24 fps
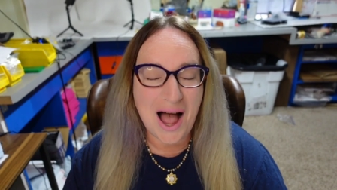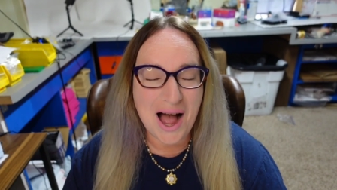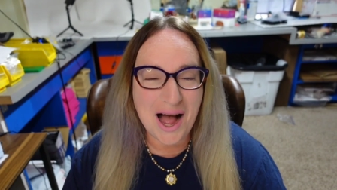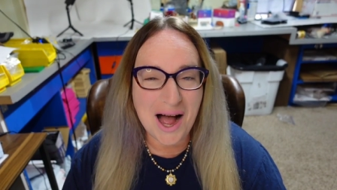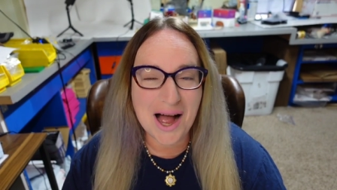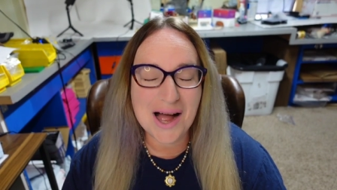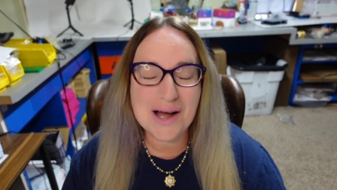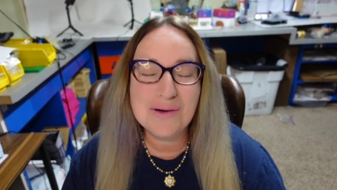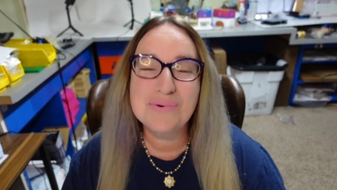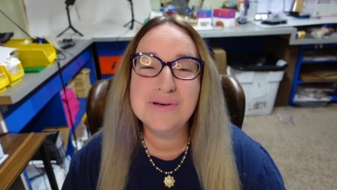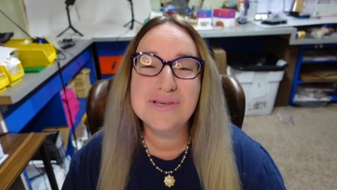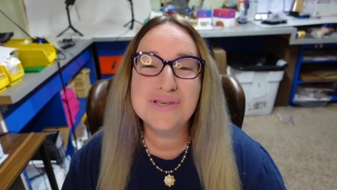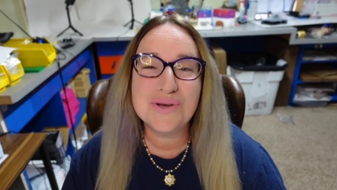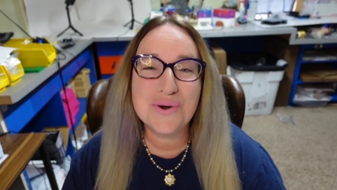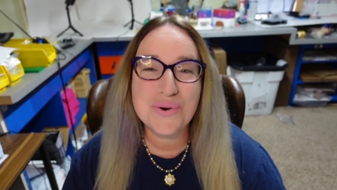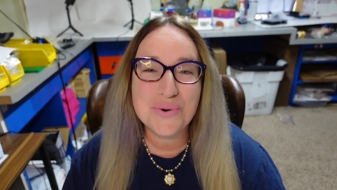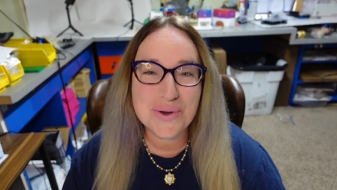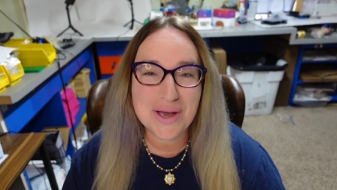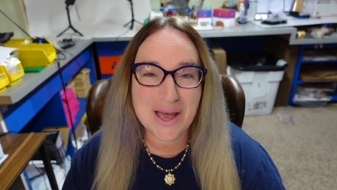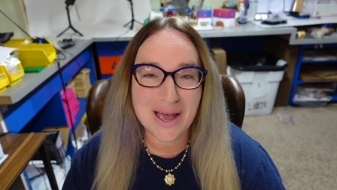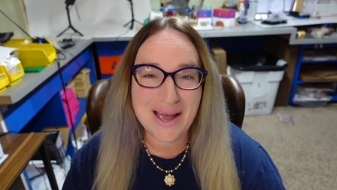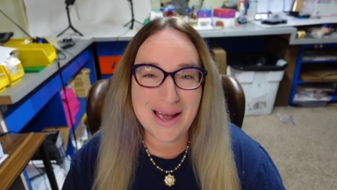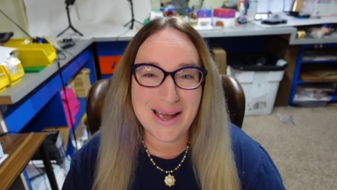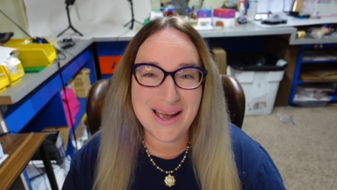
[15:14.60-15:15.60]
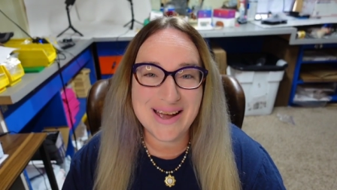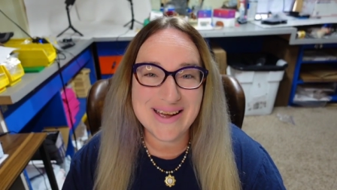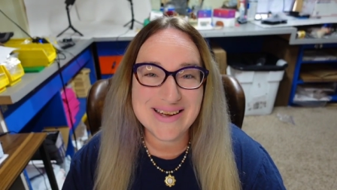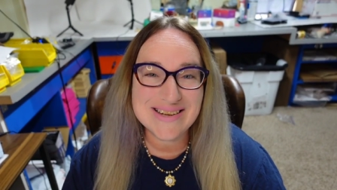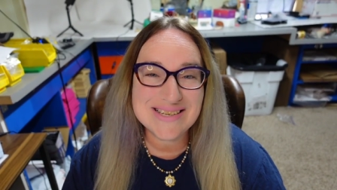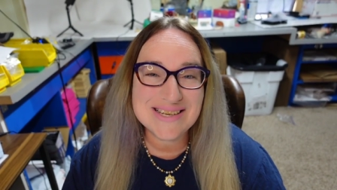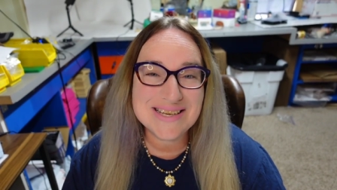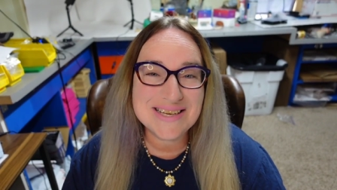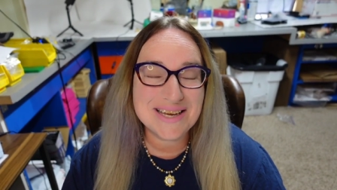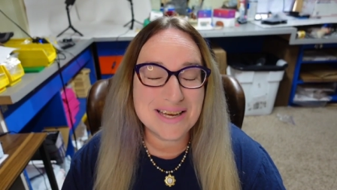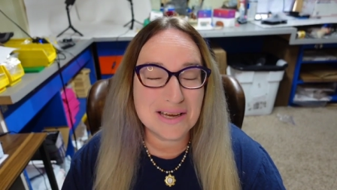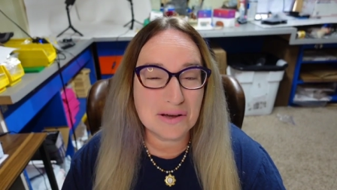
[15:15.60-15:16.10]
I was okay
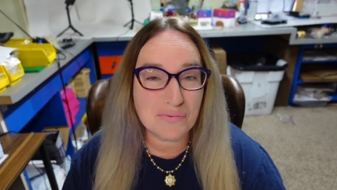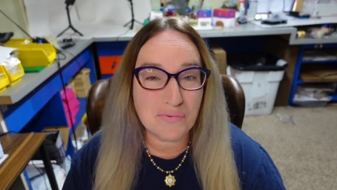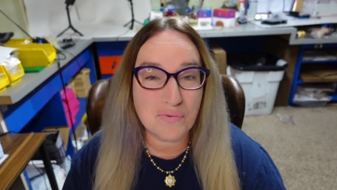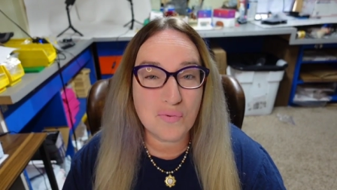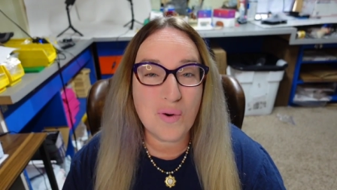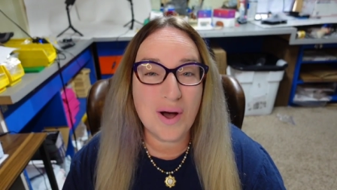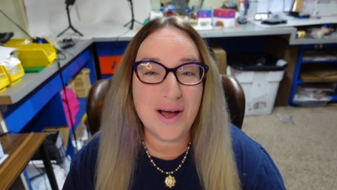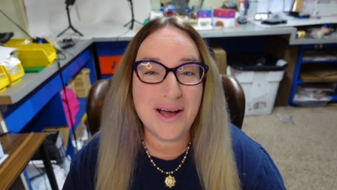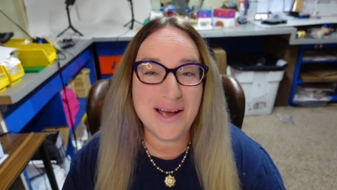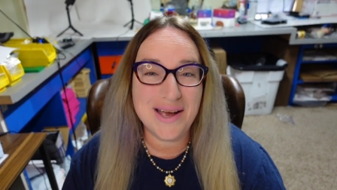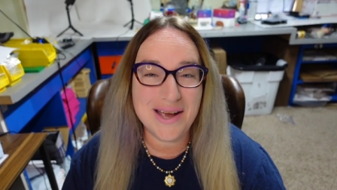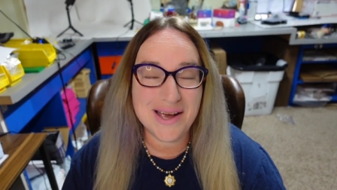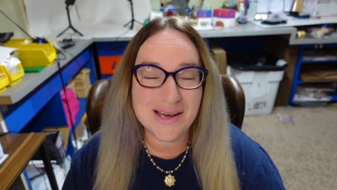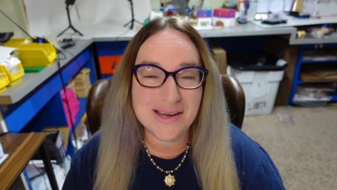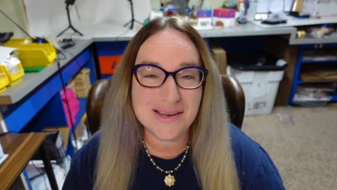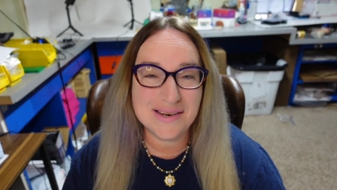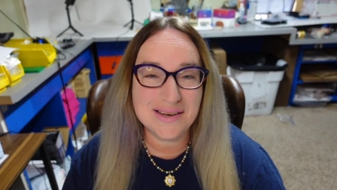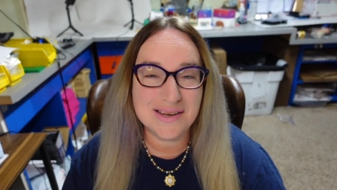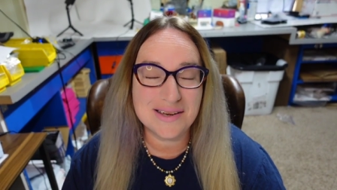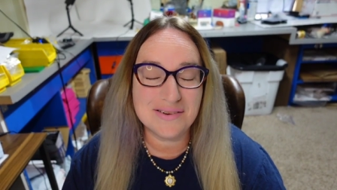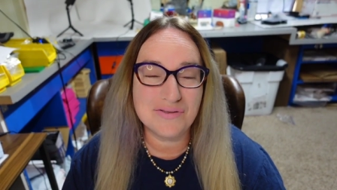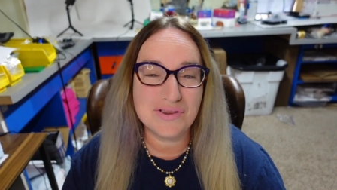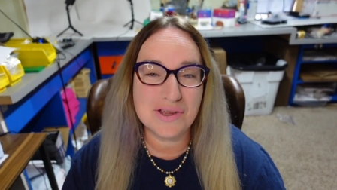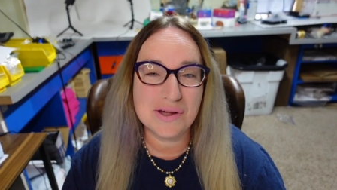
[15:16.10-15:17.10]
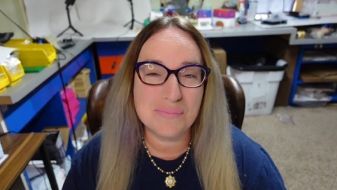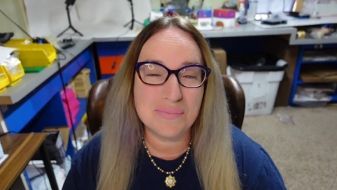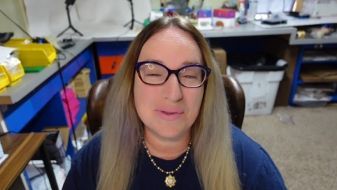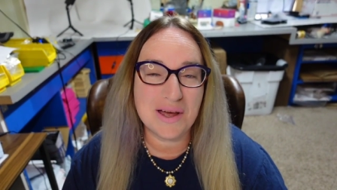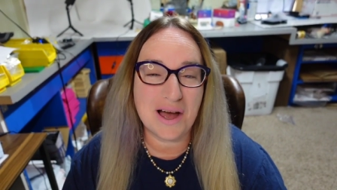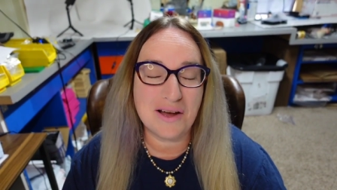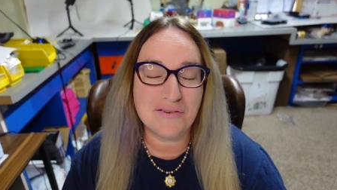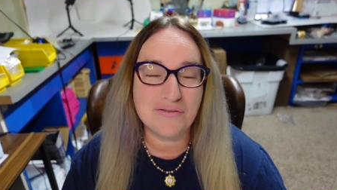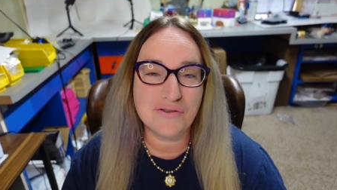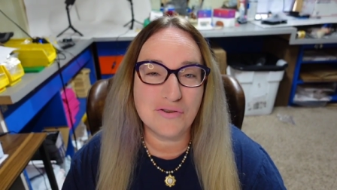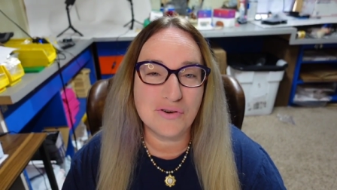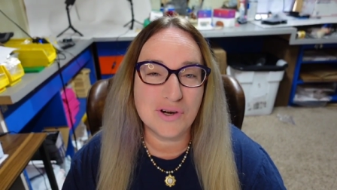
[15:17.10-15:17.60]
to give way and give them
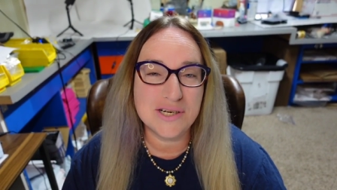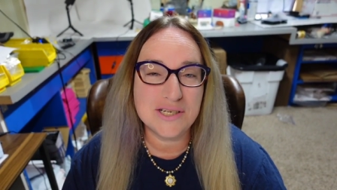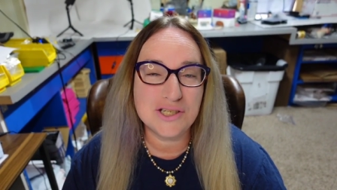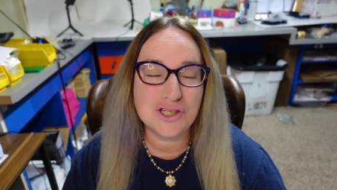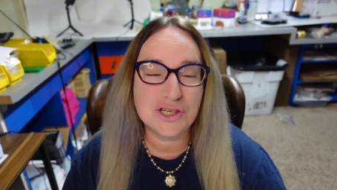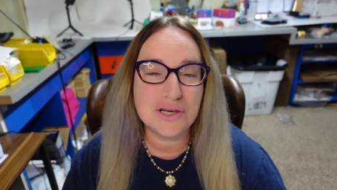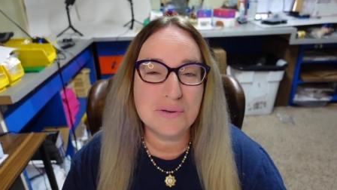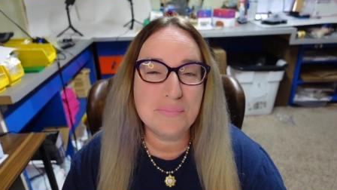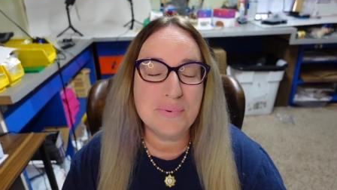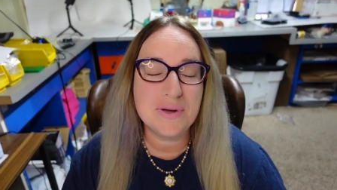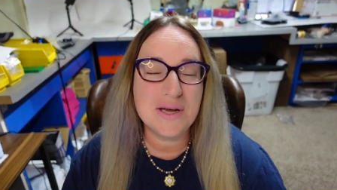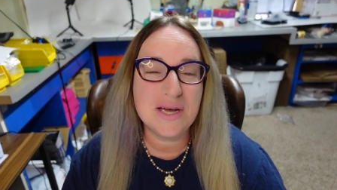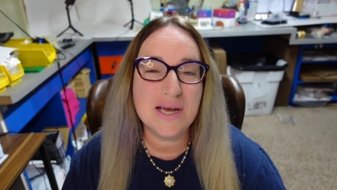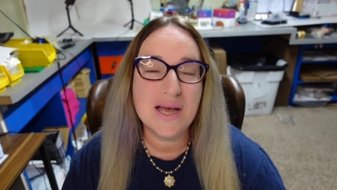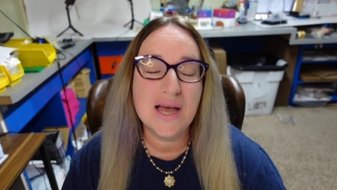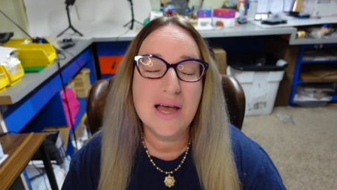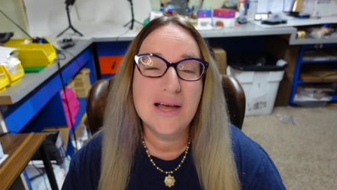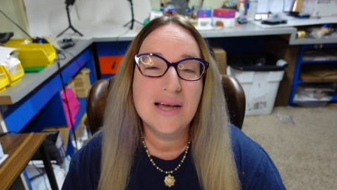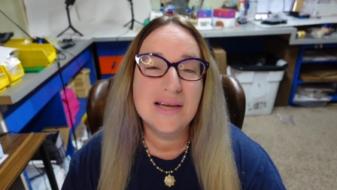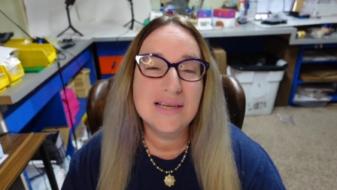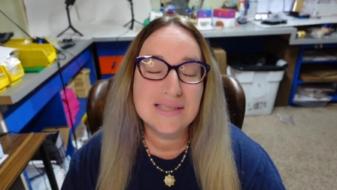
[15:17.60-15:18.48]
that free shipping.